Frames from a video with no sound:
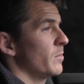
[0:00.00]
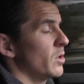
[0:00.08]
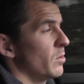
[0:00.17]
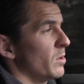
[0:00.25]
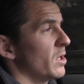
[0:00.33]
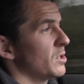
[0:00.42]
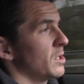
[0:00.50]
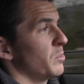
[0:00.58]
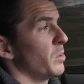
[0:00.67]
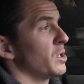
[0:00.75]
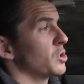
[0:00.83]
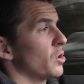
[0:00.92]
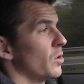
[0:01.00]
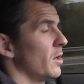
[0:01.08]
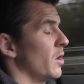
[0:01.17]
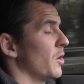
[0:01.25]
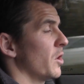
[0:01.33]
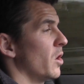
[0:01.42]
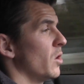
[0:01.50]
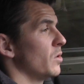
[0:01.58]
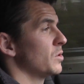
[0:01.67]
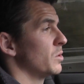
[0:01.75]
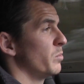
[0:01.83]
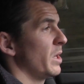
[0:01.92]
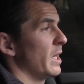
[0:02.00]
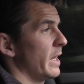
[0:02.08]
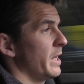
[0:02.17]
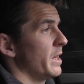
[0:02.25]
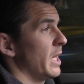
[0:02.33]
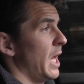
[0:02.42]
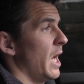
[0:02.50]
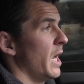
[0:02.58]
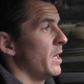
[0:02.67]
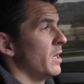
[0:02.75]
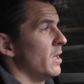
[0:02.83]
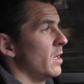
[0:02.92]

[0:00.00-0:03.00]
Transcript: you know, because he's been scoring a lot of goals and been leading the line